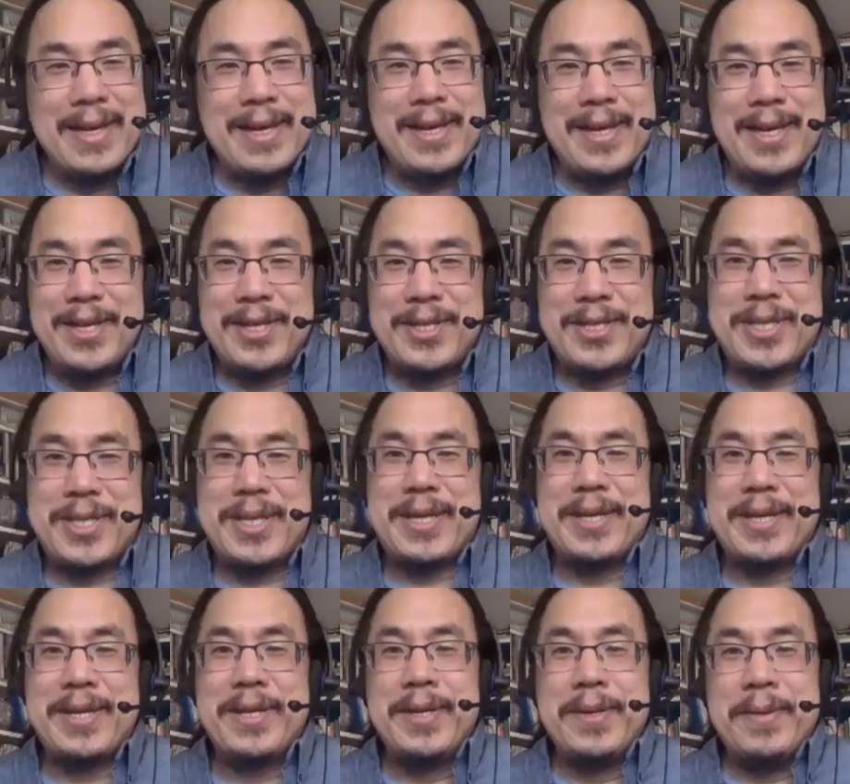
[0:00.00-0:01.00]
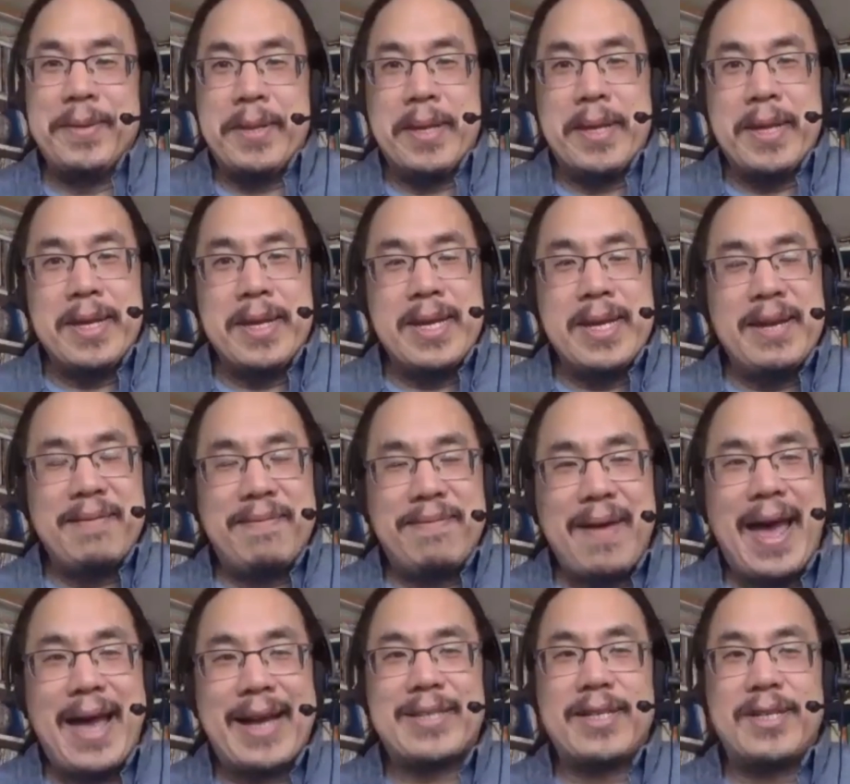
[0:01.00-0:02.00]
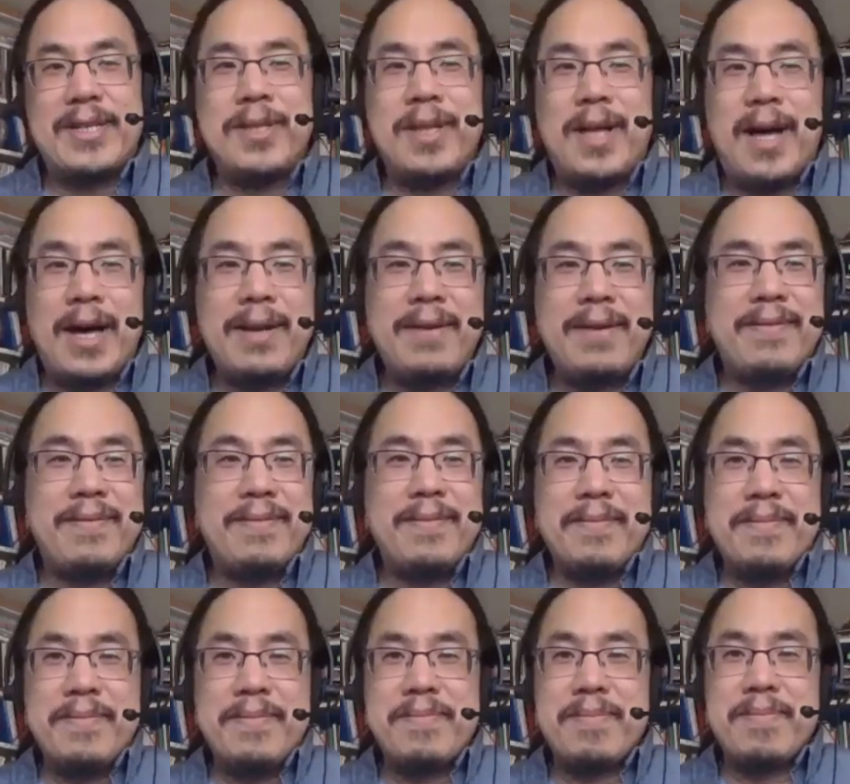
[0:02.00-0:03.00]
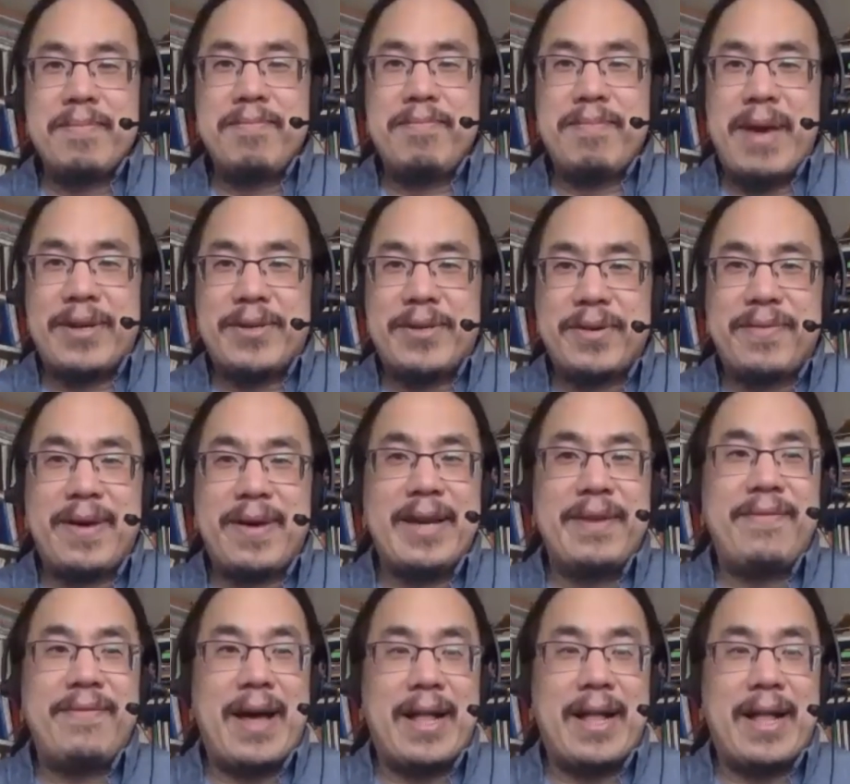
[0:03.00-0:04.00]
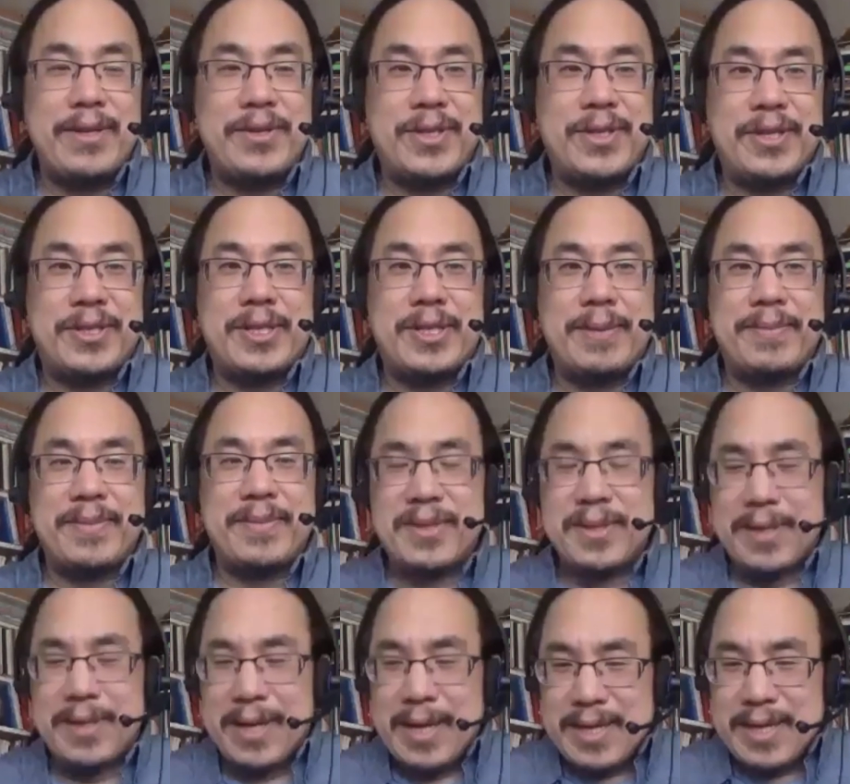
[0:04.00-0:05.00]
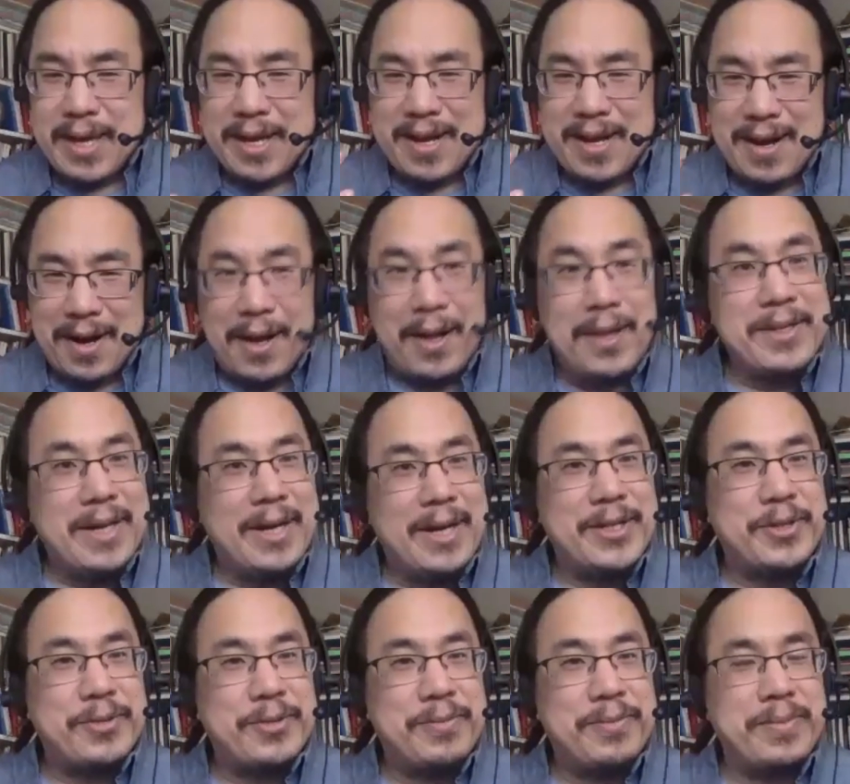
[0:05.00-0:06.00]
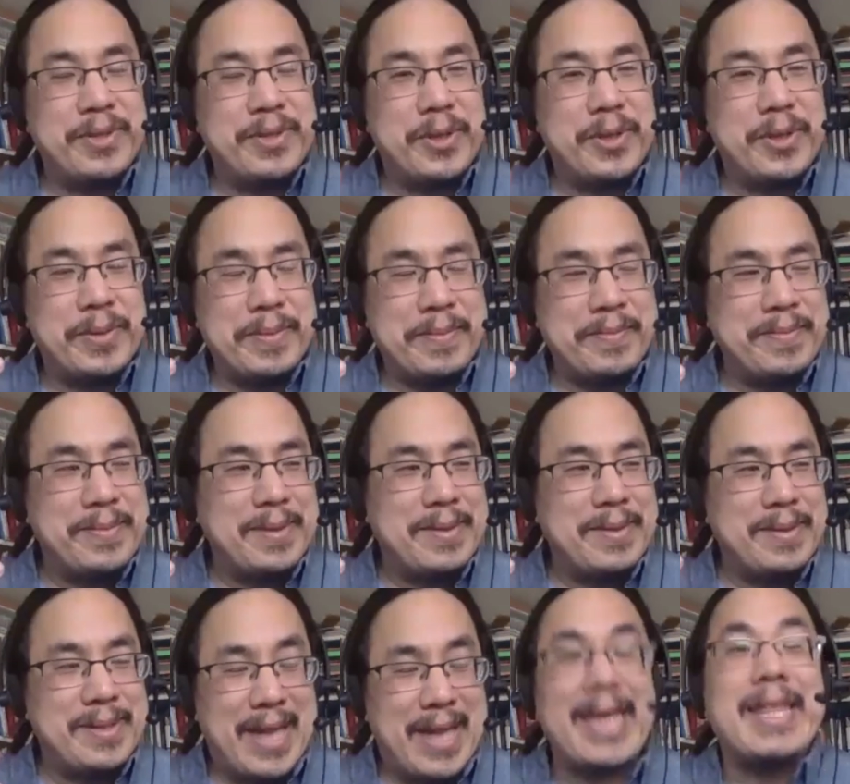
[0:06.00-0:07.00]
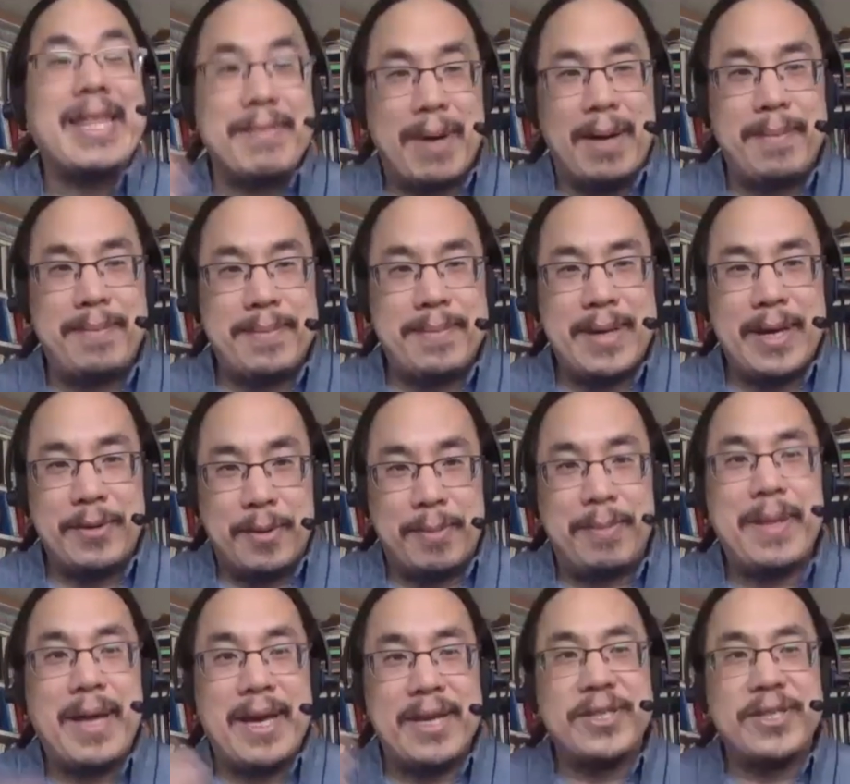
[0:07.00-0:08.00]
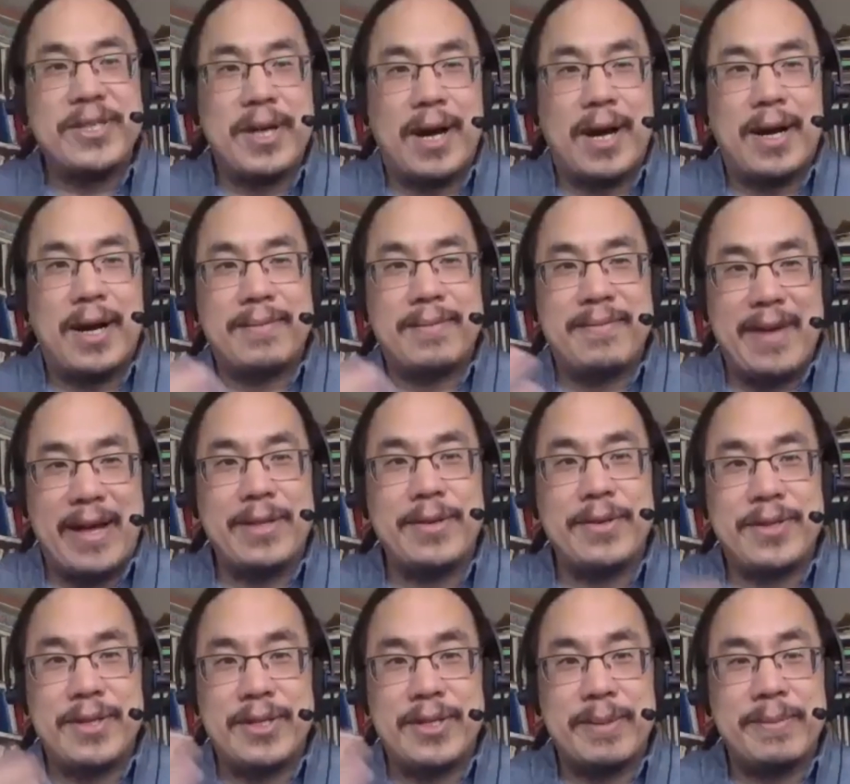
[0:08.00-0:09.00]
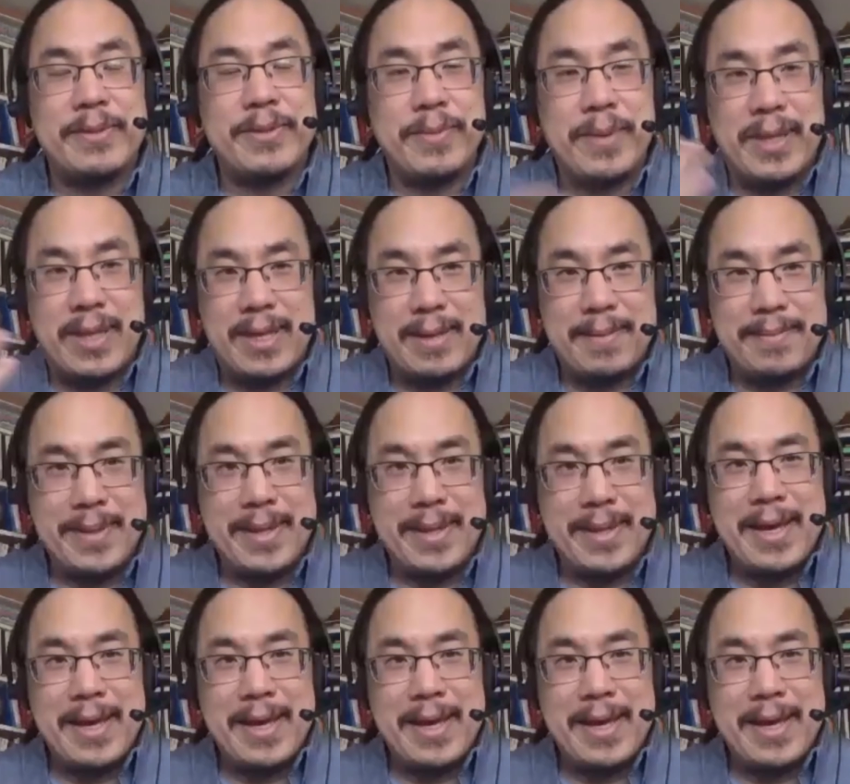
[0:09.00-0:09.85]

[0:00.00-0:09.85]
is that, in fact, a lot of metrified value systems, they call to us to take them up and replace our value systems with them.